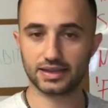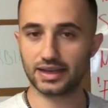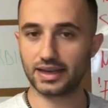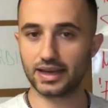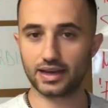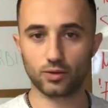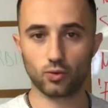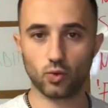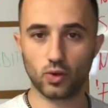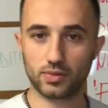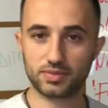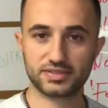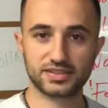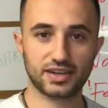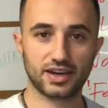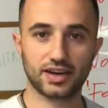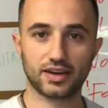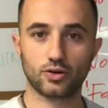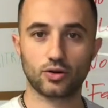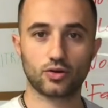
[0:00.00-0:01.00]
a
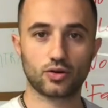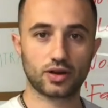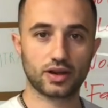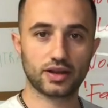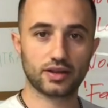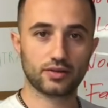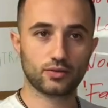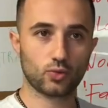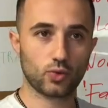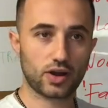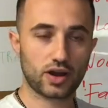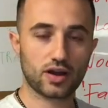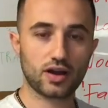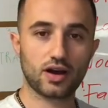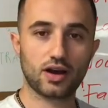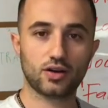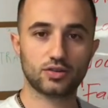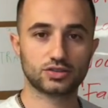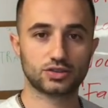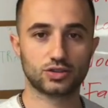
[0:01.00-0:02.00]
website or at a
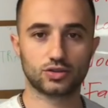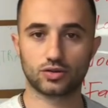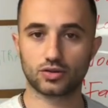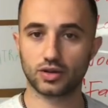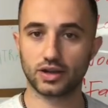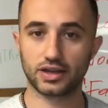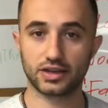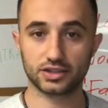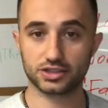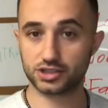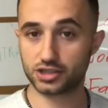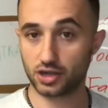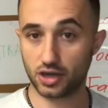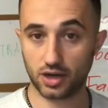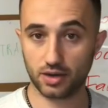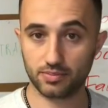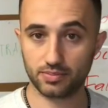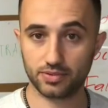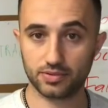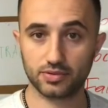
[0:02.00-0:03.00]
warehouse or at a
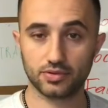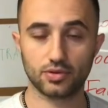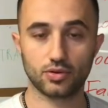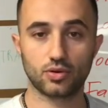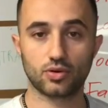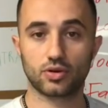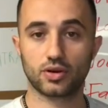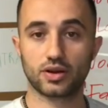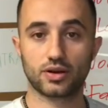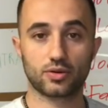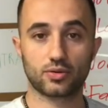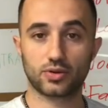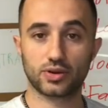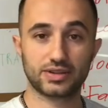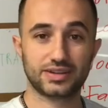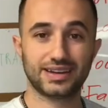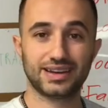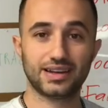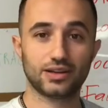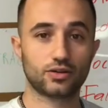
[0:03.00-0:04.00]
shop or at a
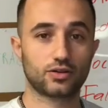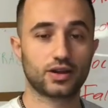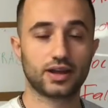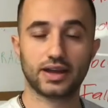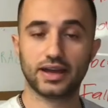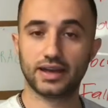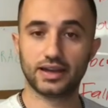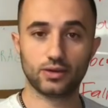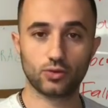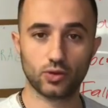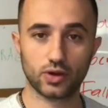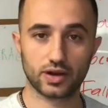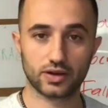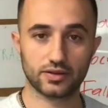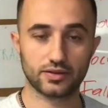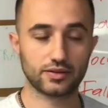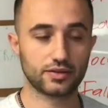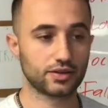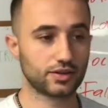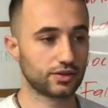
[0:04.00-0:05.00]
retail or
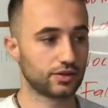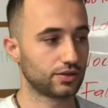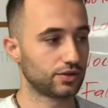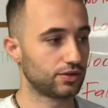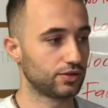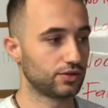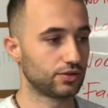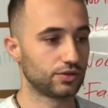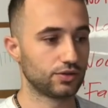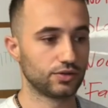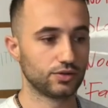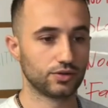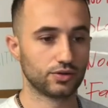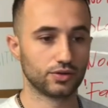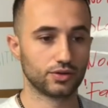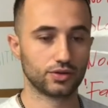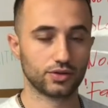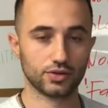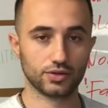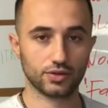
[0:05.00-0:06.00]
anywhere
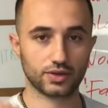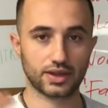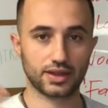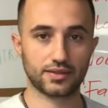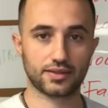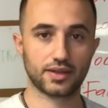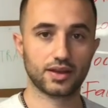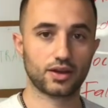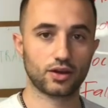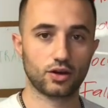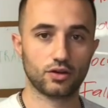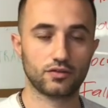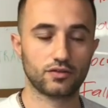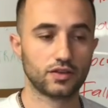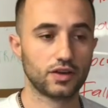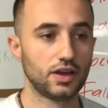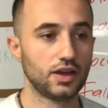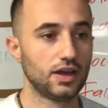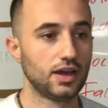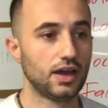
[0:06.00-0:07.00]
you can think of,
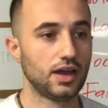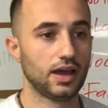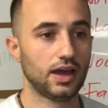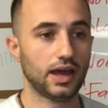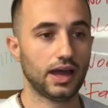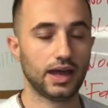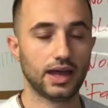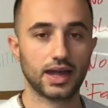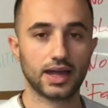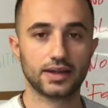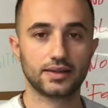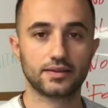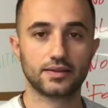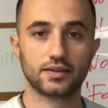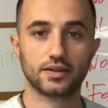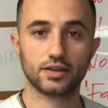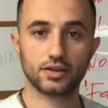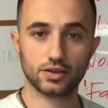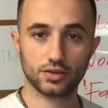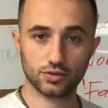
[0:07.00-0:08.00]
and
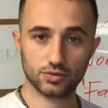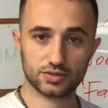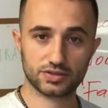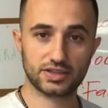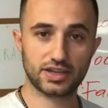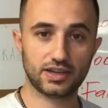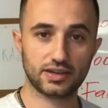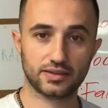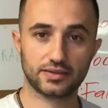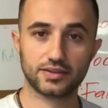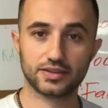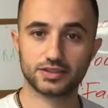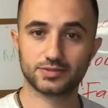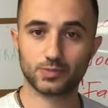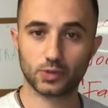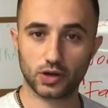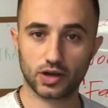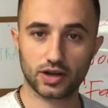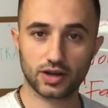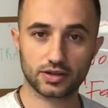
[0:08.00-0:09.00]
you sell this
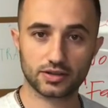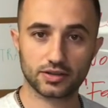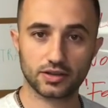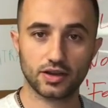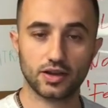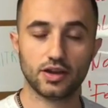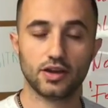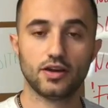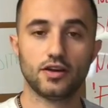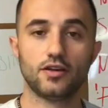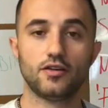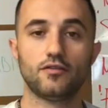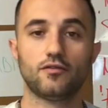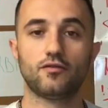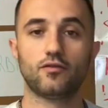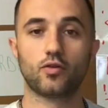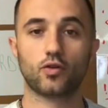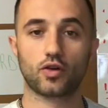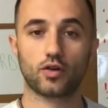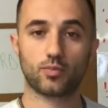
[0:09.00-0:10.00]
product
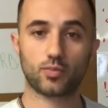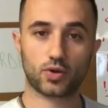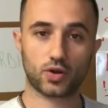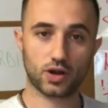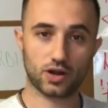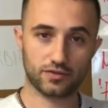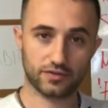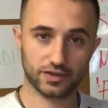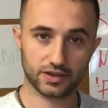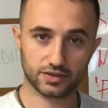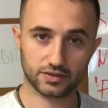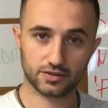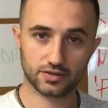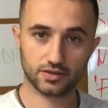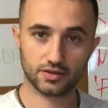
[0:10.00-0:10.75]
for a profit